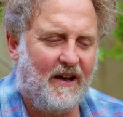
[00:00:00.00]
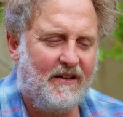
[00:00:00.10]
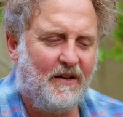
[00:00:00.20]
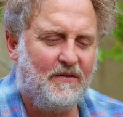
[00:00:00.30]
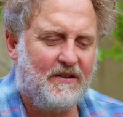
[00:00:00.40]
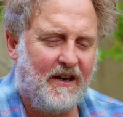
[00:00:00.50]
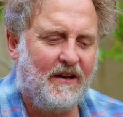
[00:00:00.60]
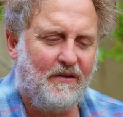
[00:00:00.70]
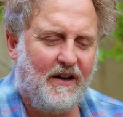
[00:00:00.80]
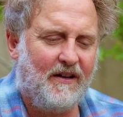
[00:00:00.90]
I don't
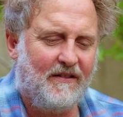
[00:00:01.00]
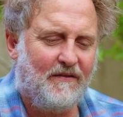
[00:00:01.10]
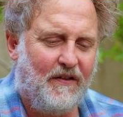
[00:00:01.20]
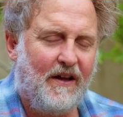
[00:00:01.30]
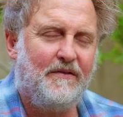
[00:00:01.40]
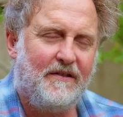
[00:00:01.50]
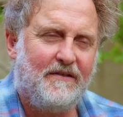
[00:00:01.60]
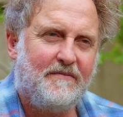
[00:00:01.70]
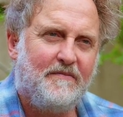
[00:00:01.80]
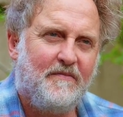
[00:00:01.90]
denigrate flavor.
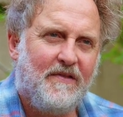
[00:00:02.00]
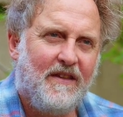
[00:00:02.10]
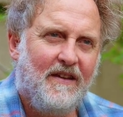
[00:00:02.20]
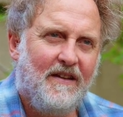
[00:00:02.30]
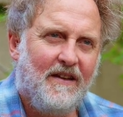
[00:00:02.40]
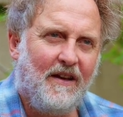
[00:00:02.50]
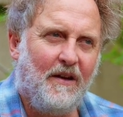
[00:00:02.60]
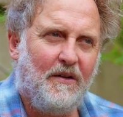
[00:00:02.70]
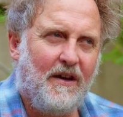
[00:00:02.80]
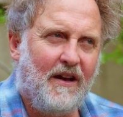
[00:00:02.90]

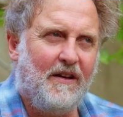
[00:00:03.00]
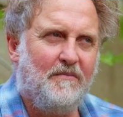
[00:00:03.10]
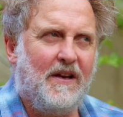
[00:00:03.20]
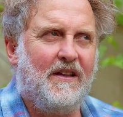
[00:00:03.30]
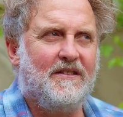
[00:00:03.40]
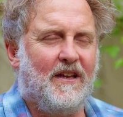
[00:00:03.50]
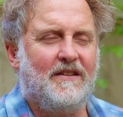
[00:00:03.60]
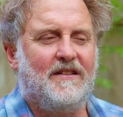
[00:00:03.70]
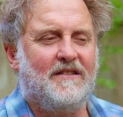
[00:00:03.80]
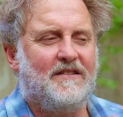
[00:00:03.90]
And in many
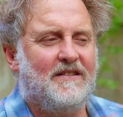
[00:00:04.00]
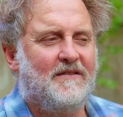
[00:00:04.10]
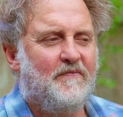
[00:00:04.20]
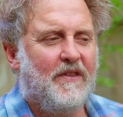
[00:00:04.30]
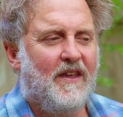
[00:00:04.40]
senses,